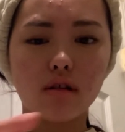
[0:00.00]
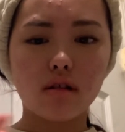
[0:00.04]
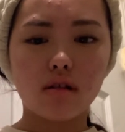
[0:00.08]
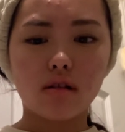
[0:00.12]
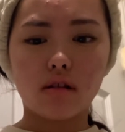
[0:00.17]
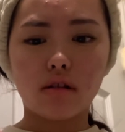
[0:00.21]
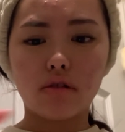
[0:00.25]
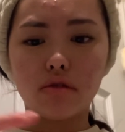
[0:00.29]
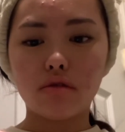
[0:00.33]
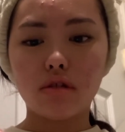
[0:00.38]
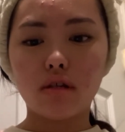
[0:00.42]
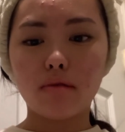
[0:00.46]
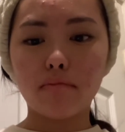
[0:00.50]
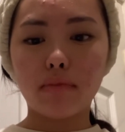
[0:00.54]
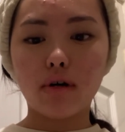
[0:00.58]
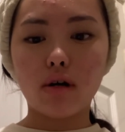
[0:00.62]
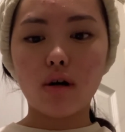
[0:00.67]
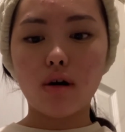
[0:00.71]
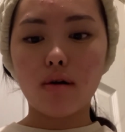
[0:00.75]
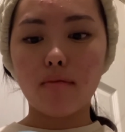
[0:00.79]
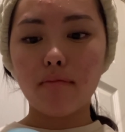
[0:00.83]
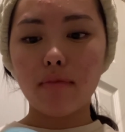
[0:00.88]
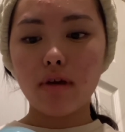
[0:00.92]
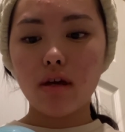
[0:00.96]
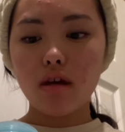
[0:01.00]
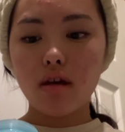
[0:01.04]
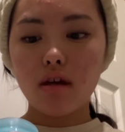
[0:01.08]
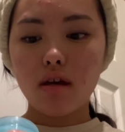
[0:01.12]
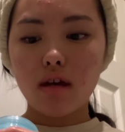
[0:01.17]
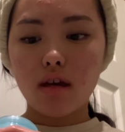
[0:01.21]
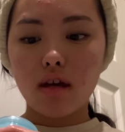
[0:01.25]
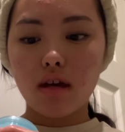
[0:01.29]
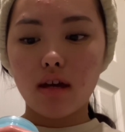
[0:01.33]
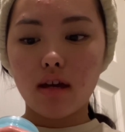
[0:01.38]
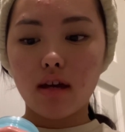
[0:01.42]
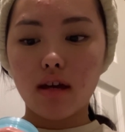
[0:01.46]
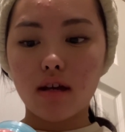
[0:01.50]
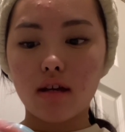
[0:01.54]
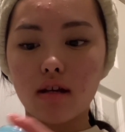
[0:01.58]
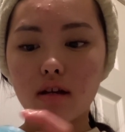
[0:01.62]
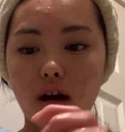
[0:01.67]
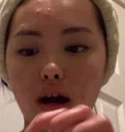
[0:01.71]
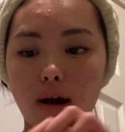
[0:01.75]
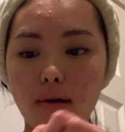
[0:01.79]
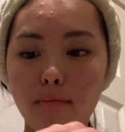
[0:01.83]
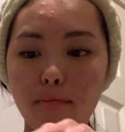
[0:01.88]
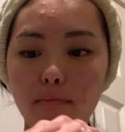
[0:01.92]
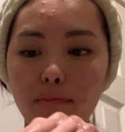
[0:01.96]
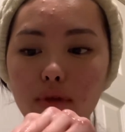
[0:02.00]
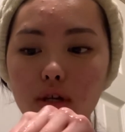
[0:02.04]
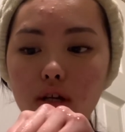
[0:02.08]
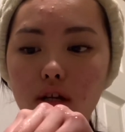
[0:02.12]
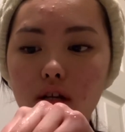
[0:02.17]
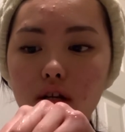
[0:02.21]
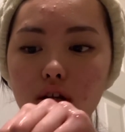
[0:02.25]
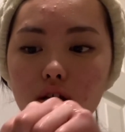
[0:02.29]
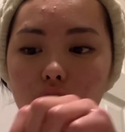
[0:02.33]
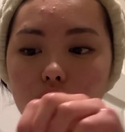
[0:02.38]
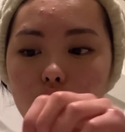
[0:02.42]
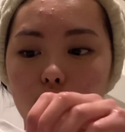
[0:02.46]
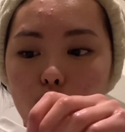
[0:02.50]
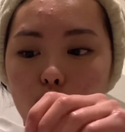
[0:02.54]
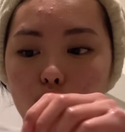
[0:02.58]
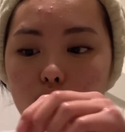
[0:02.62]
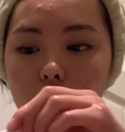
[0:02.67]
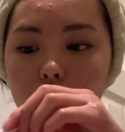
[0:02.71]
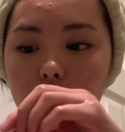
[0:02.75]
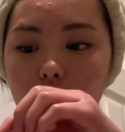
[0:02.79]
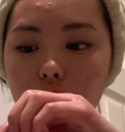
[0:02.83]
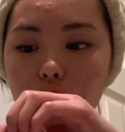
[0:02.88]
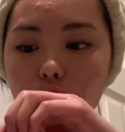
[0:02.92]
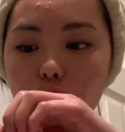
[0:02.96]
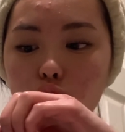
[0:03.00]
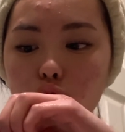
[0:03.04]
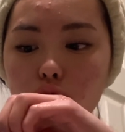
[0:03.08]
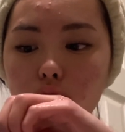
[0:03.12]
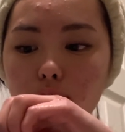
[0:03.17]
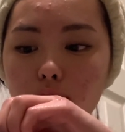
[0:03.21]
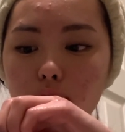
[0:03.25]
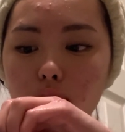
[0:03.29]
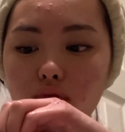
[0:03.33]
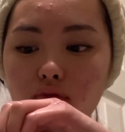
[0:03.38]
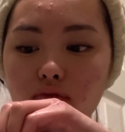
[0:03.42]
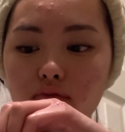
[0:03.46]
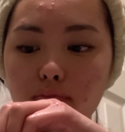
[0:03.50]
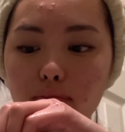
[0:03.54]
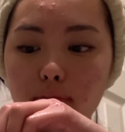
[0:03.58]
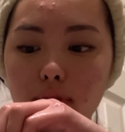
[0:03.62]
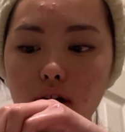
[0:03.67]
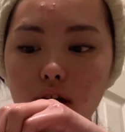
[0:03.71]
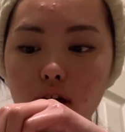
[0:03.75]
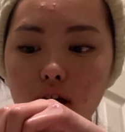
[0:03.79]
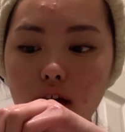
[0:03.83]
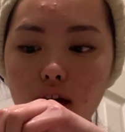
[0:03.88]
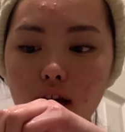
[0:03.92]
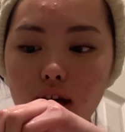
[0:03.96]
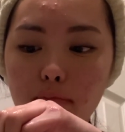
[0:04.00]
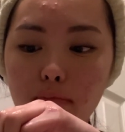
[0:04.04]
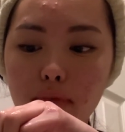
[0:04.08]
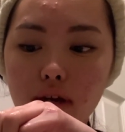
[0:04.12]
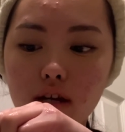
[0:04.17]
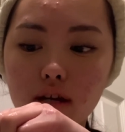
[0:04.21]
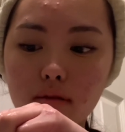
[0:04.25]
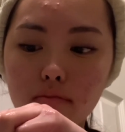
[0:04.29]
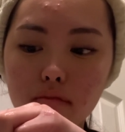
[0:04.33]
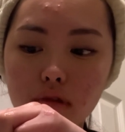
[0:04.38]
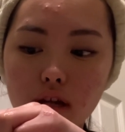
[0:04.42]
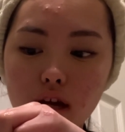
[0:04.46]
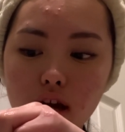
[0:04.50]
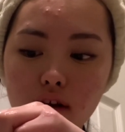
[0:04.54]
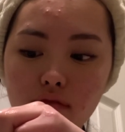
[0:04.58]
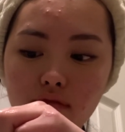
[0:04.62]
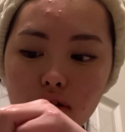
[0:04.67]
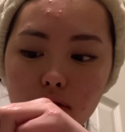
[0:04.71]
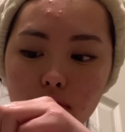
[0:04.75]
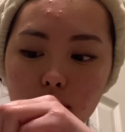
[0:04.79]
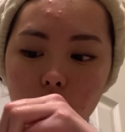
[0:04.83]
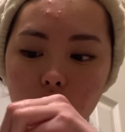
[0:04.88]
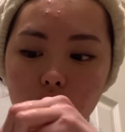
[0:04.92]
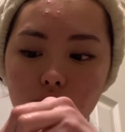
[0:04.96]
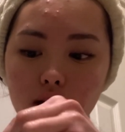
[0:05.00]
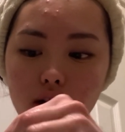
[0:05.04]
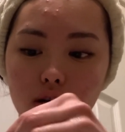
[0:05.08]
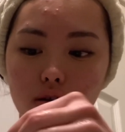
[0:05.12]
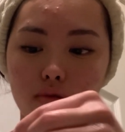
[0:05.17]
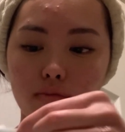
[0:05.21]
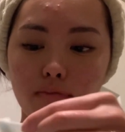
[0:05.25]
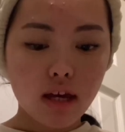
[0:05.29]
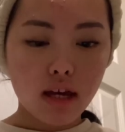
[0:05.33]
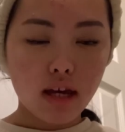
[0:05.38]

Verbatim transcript: cleansing balm and I'm gonna use it to remove my eye makeup that I have on right now.